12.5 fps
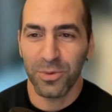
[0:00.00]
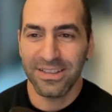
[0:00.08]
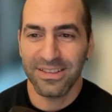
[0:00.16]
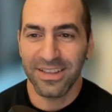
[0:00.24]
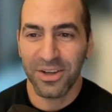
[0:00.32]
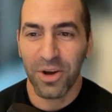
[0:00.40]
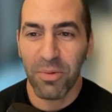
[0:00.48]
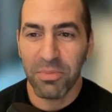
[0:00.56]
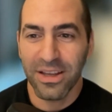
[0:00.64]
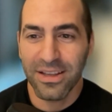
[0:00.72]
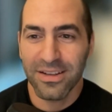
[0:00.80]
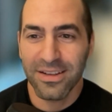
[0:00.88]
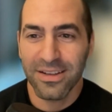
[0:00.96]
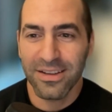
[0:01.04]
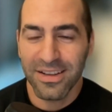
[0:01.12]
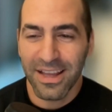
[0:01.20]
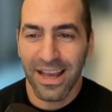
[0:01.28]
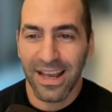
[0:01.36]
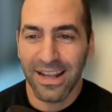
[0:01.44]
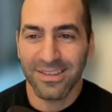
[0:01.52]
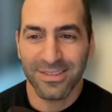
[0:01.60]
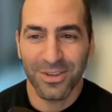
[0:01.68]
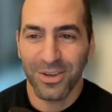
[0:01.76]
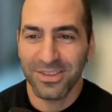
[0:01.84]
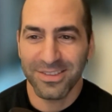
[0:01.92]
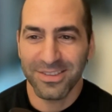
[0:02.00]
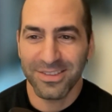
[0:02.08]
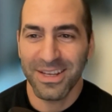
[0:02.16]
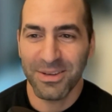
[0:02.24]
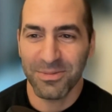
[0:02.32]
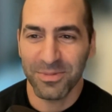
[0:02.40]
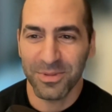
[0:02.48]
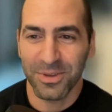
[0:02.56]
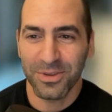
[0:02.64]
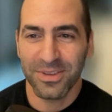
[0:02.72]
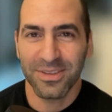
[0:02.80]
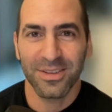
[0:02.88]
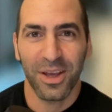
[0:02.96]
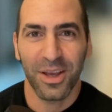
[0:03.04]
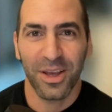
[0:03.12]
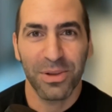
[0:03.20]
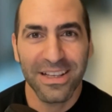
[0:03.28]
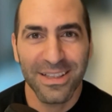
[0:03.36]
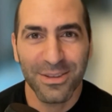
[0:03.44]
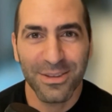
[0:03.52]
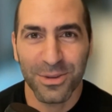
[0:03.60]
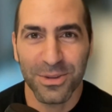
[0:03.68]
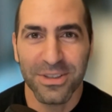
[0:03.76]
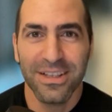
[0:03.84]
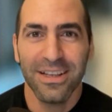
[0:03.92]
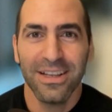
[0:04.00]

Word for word: And then they come in and it's not the same, you know, this like plain level.